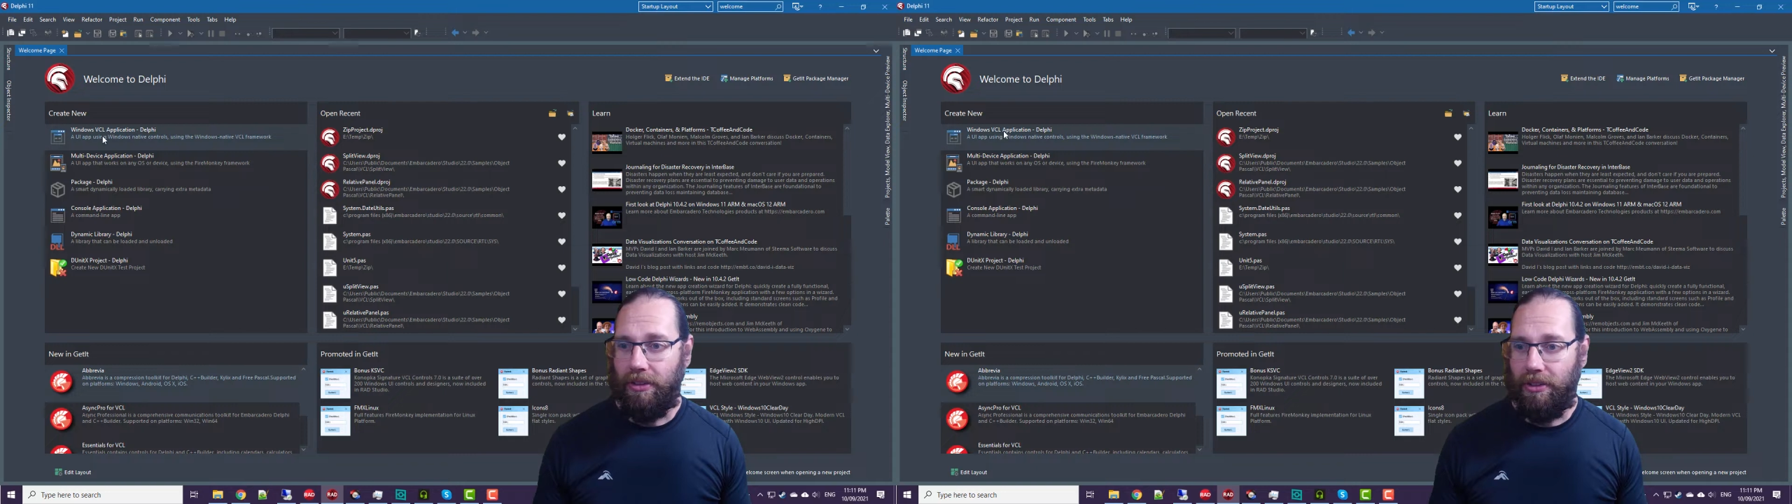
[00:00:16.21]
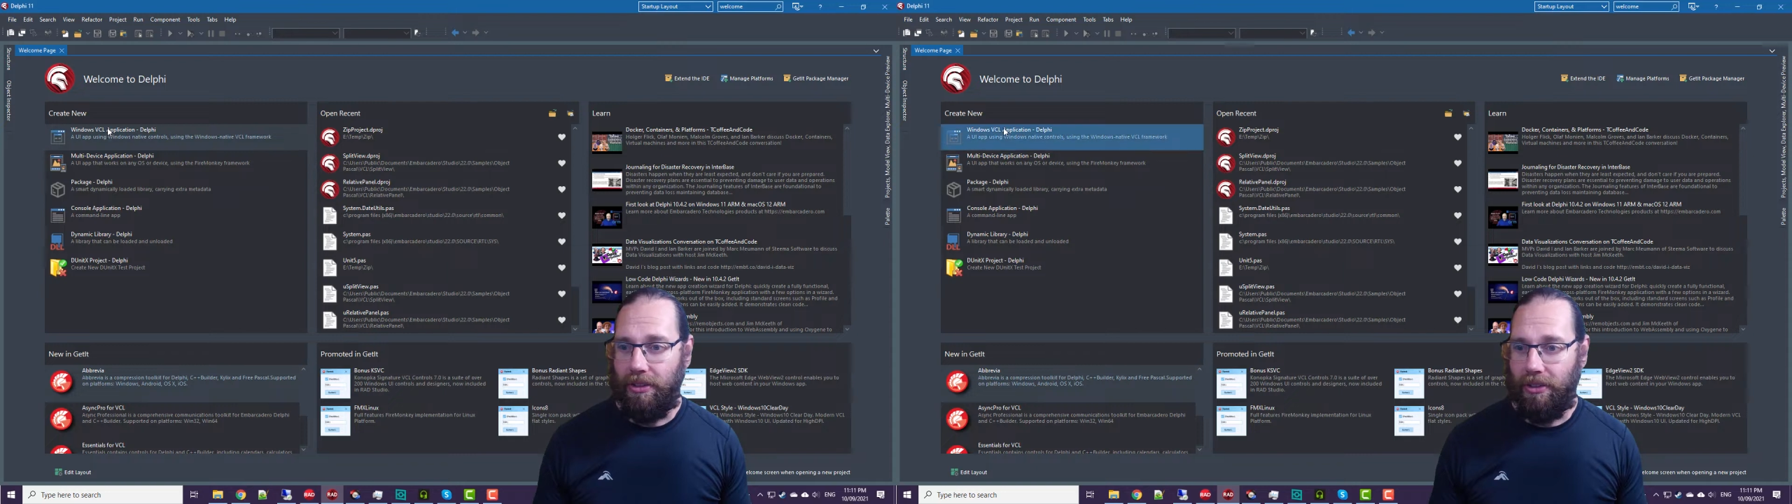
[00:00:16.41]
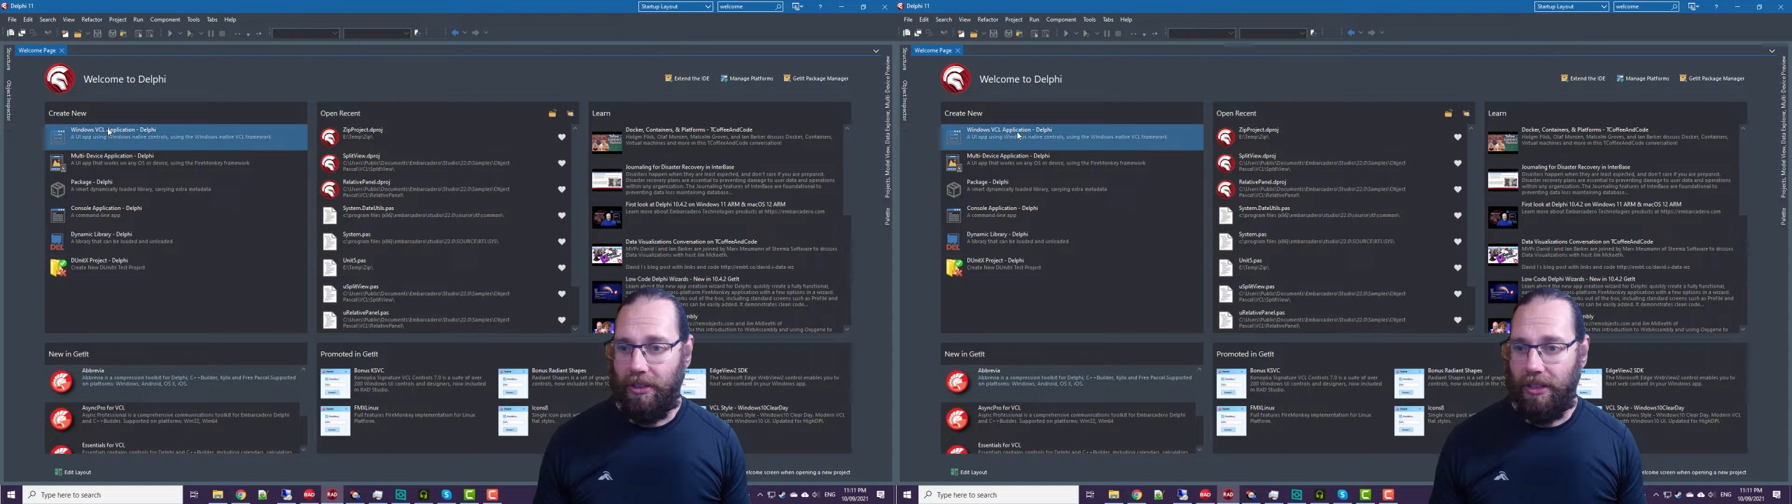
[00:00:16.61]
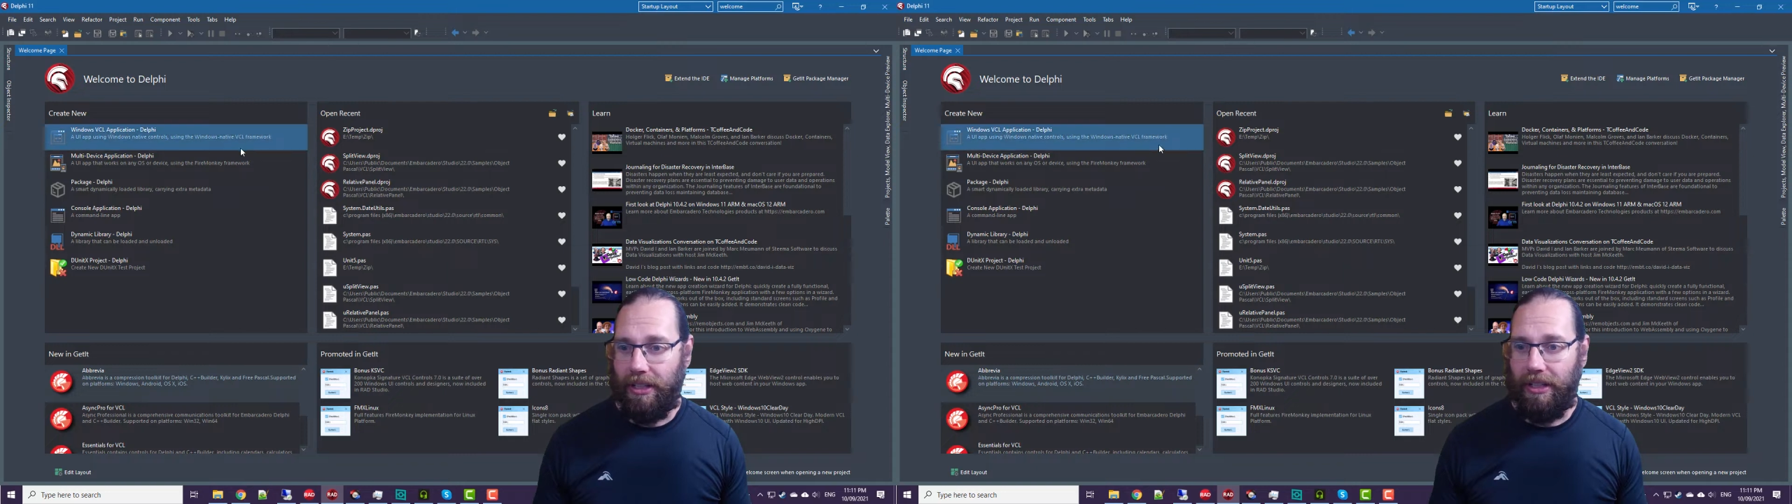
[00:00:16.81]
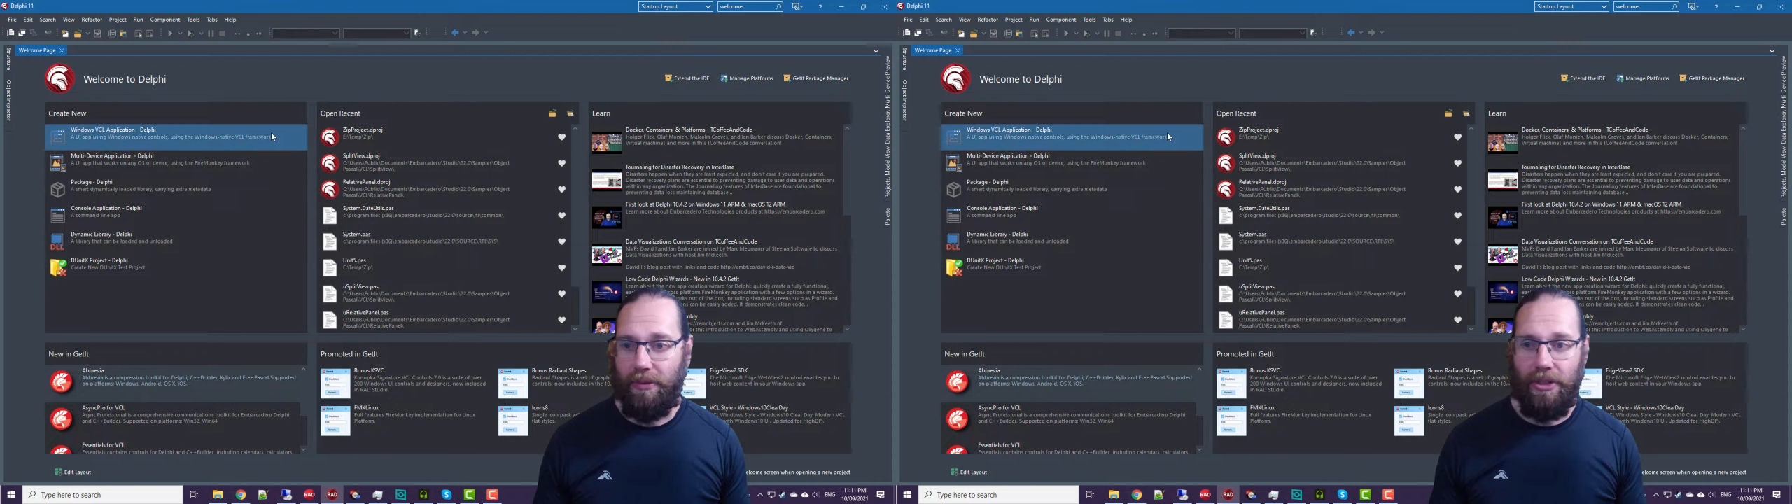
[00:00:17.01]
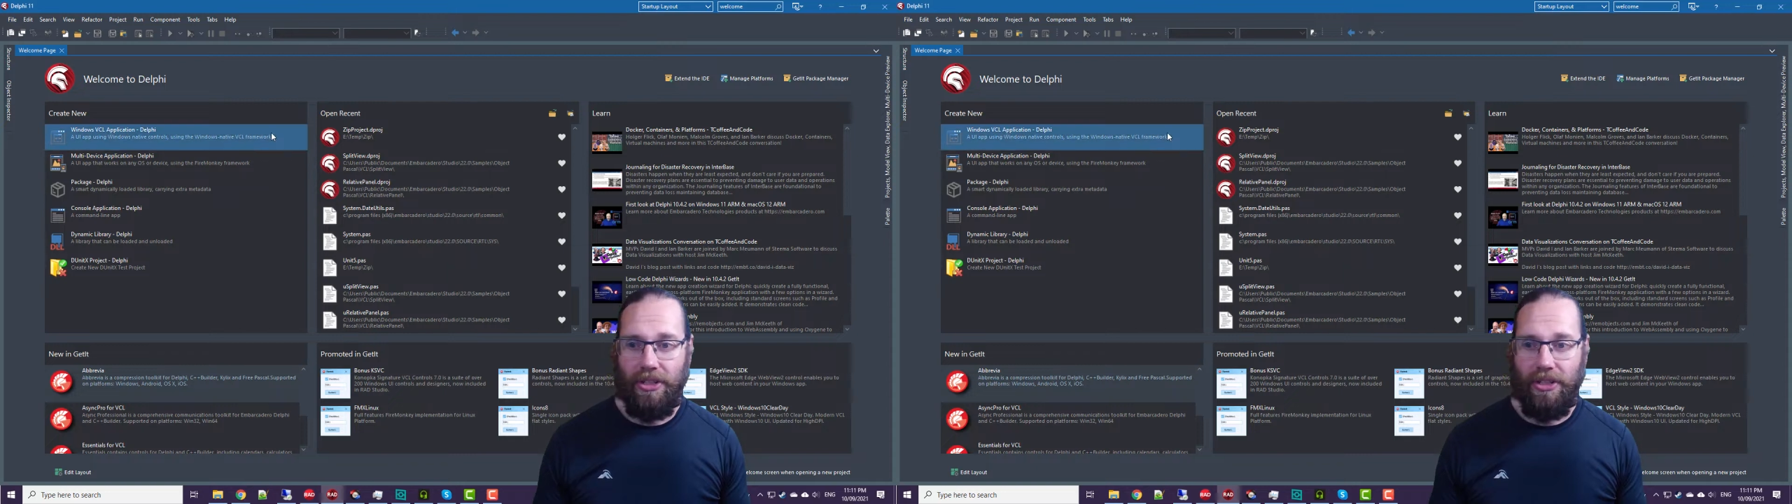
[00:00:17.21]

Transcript: So just